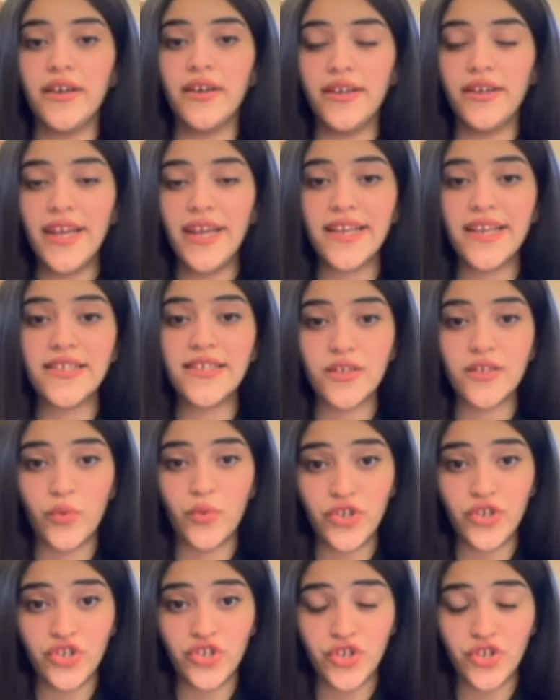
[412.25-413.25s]
next
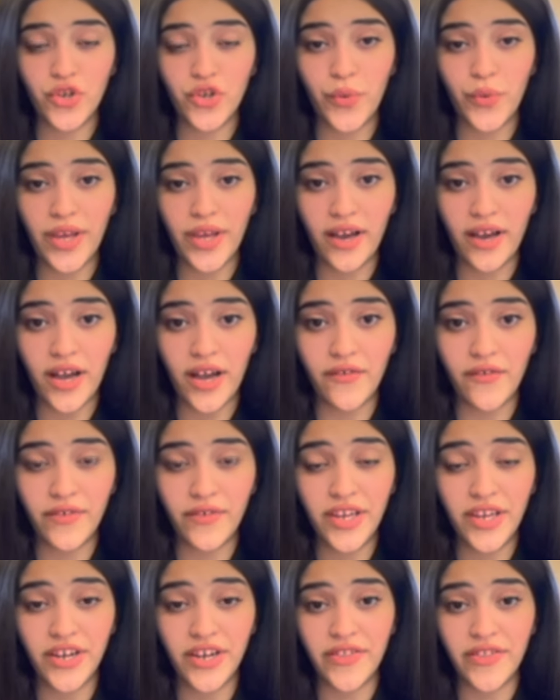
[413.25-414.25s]
question we have
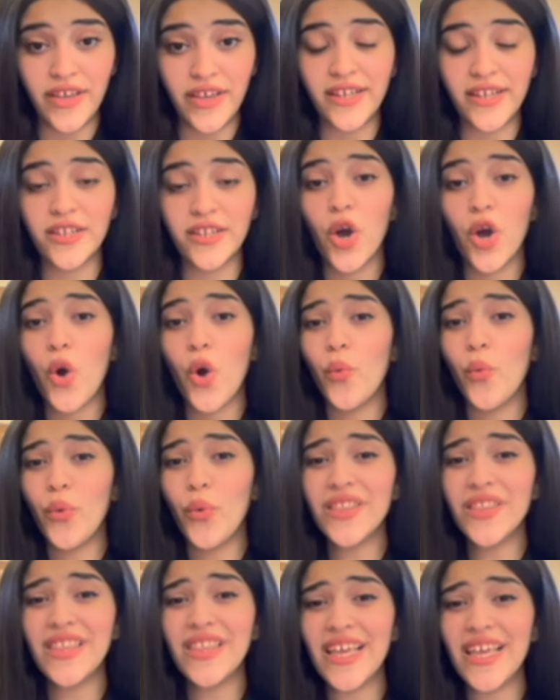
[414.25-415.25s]
here, that
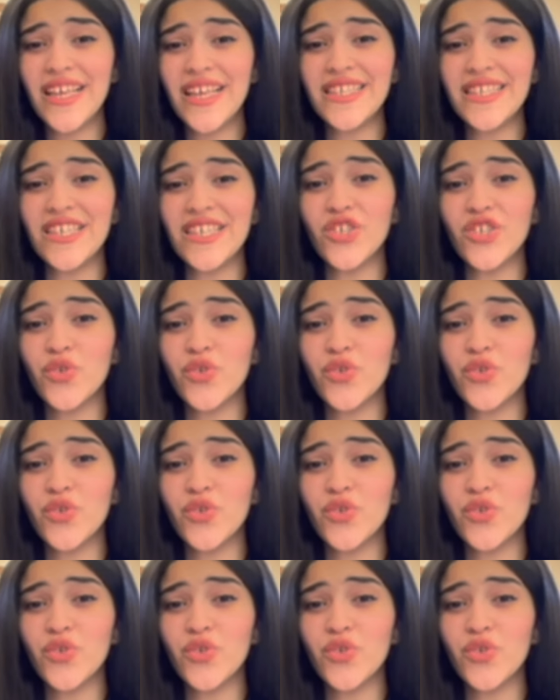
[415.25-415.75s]
what is